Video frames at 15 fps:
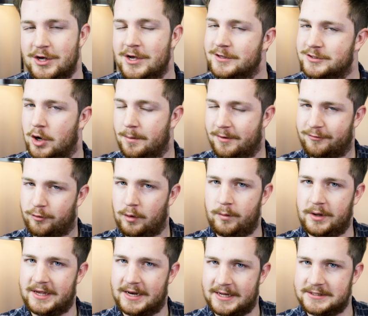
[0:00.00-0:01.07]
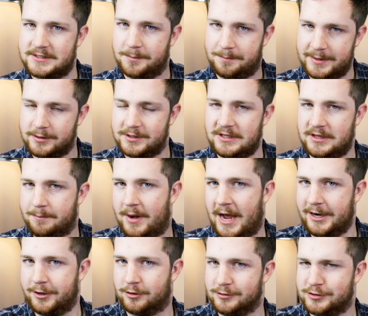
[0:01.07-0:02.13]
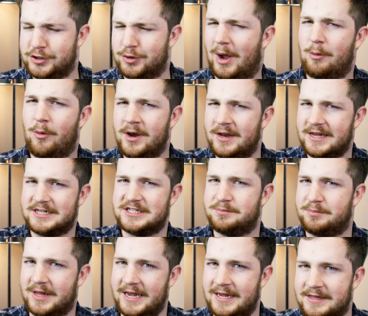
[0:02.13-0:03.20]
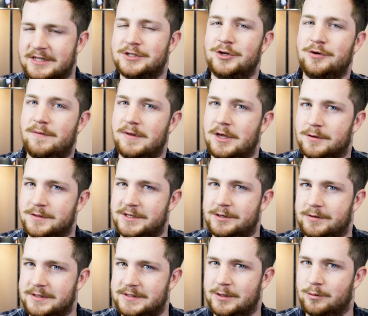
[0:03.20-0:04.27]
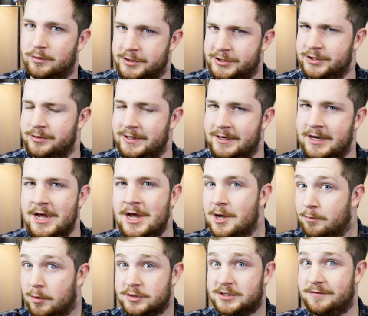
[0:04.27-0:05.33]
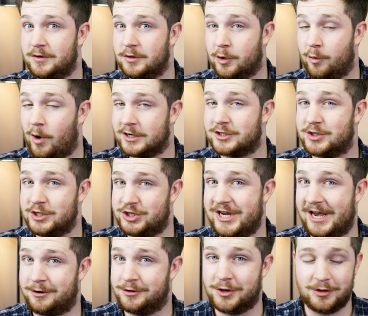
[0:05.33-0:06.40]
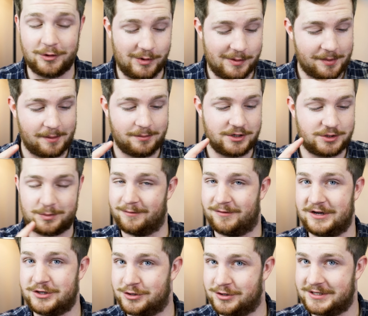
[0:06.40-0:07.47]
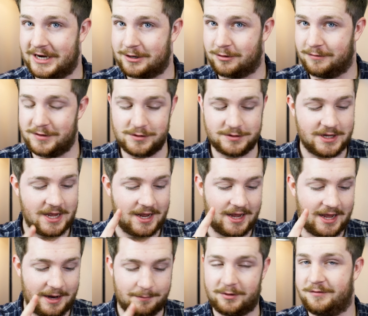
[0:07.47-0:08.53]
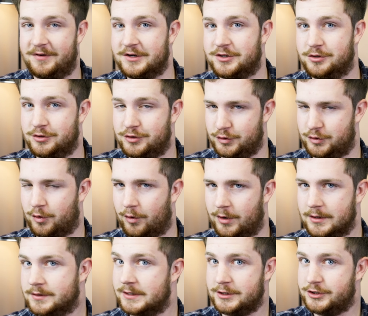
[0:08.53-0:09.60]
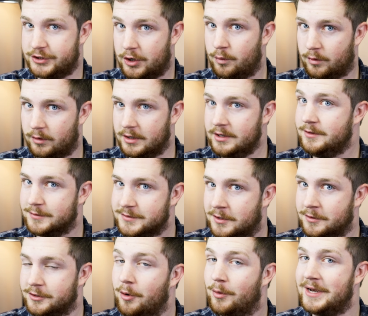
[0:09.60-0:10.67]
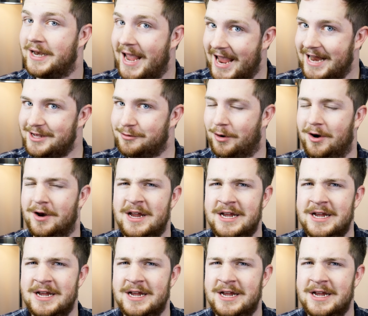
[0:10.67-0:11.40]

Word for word: So before we get into building the PiGRRL 2, I want to explain this new video series that we're doing. Most of you that watch the channel know that we publish professional tech reviews and professional tutorials, and don't worry, those aren't going anywhere.